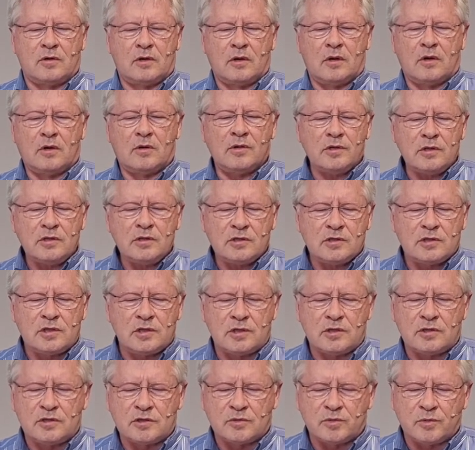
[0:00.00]

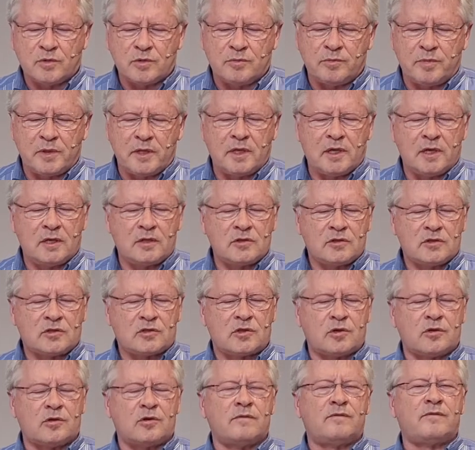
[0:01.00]
Christians were being
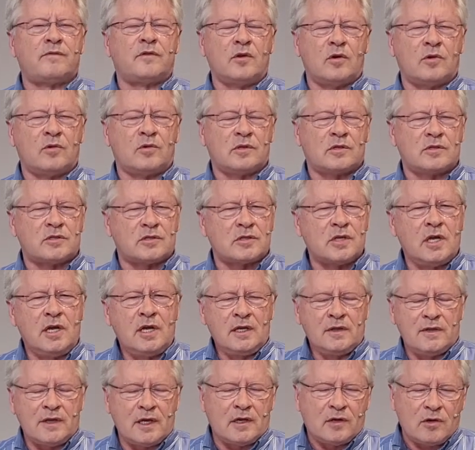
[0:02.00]
served notice
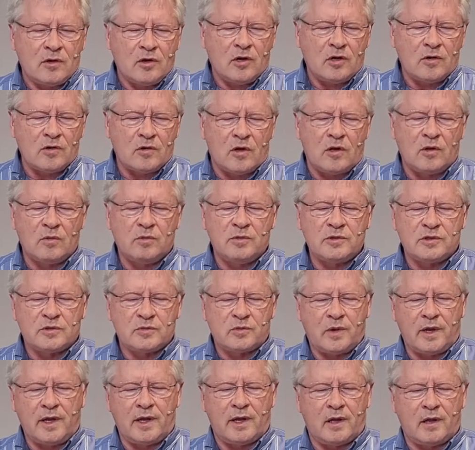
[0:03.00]
that not all was
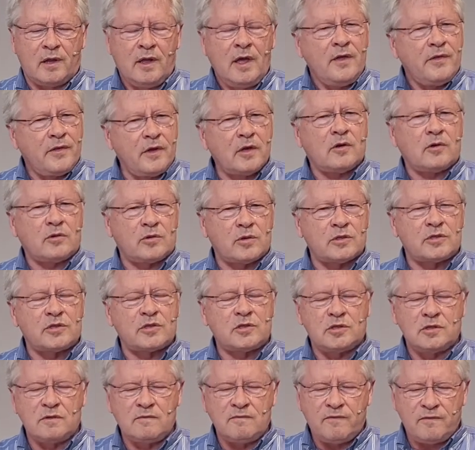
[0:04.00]
well. Their
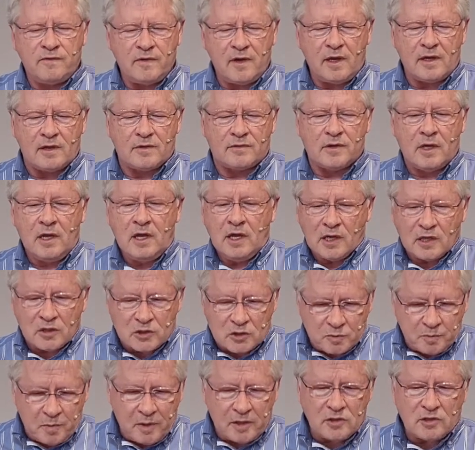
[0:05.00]
Christian faith,
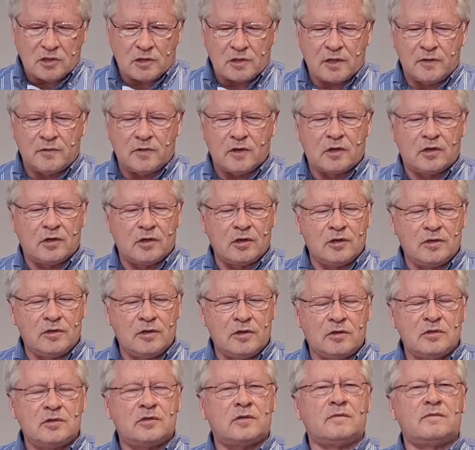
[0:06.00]
especially the good
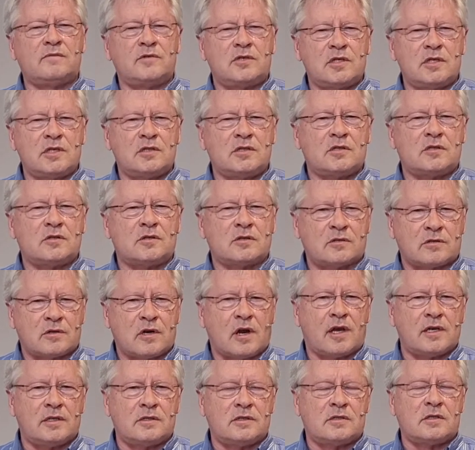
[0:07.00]
news of Jesus
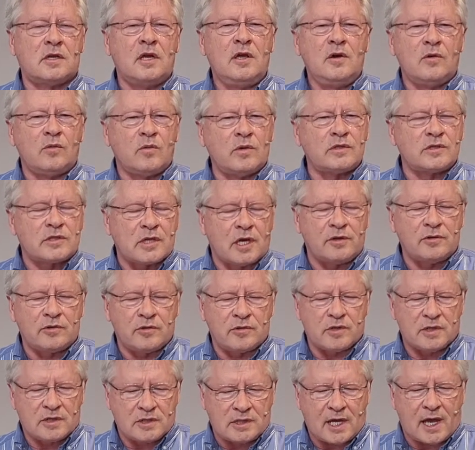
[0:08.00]
Christ, was
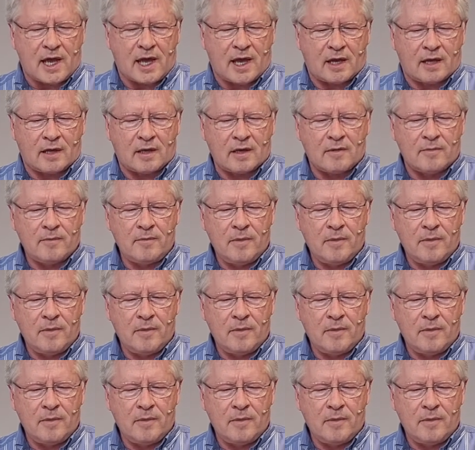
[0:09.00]
under attack.